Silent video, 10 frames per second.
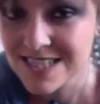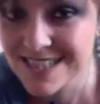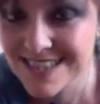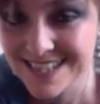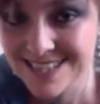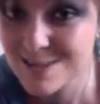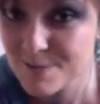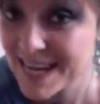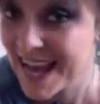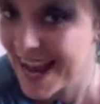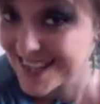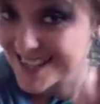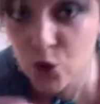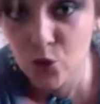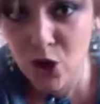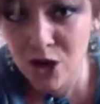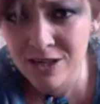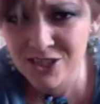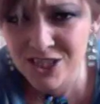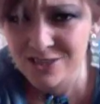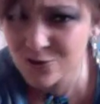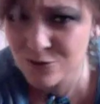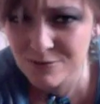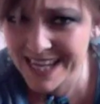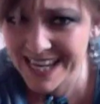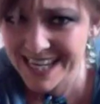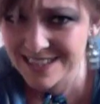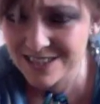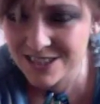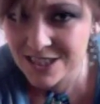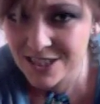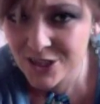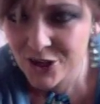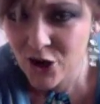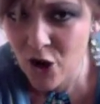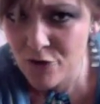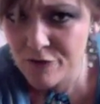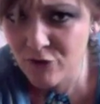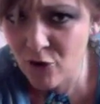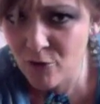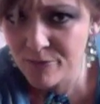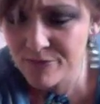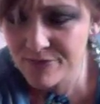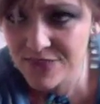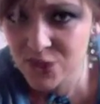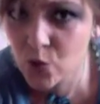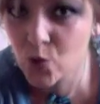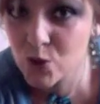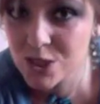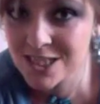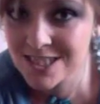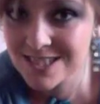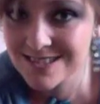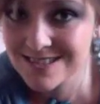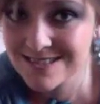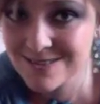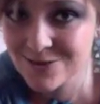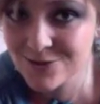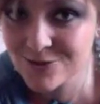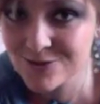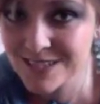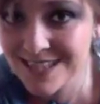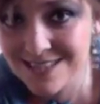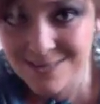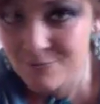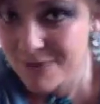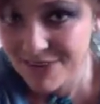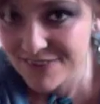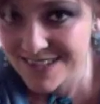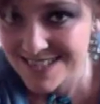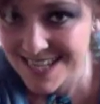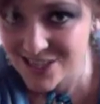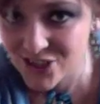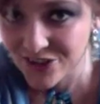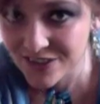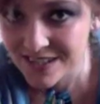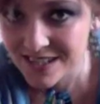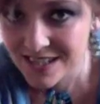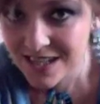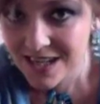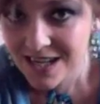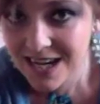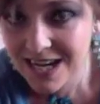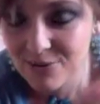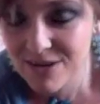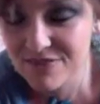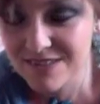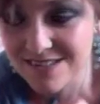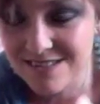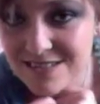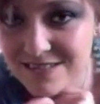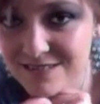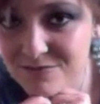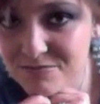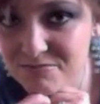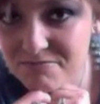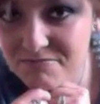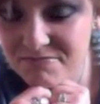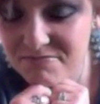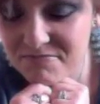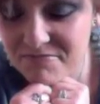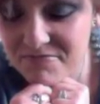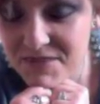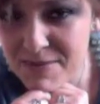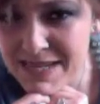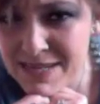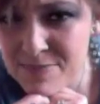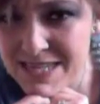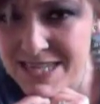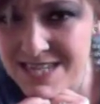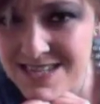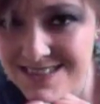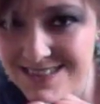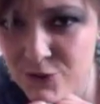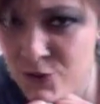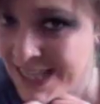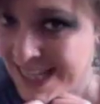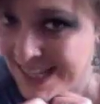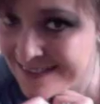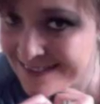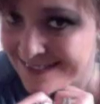there needs to be action. You can't just normally go from thought to instant manifestation. However, maybe you can.